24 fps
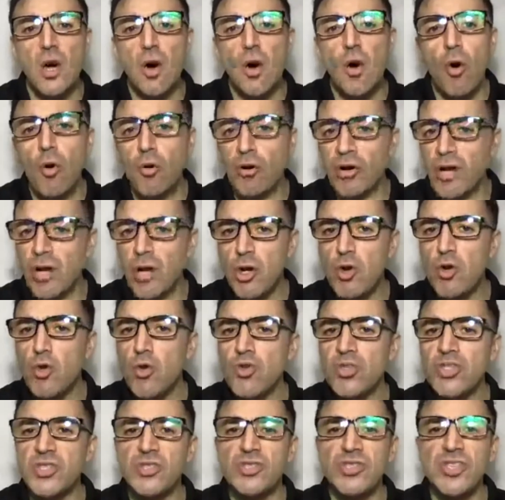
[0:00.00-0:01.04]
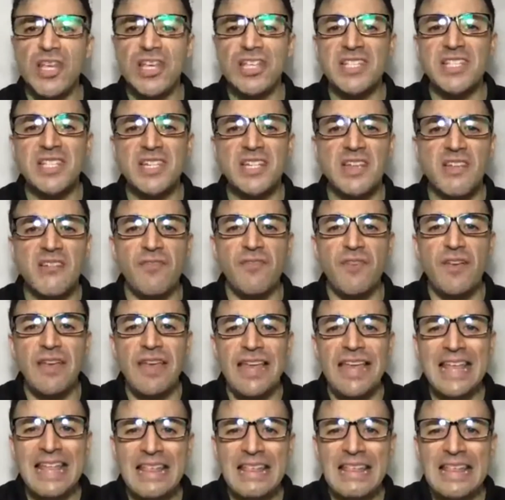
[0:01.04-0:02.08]
or clues suggesting if
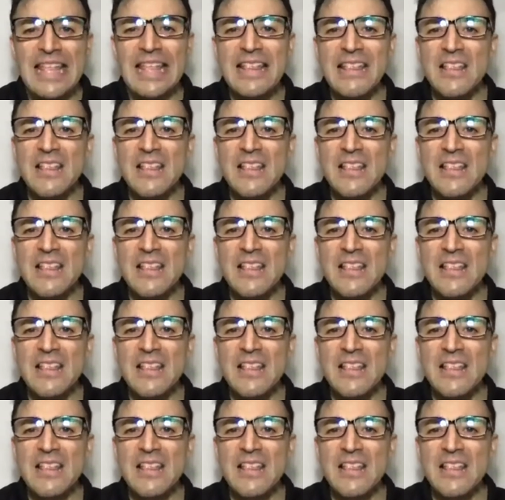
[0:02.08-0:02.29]
indeed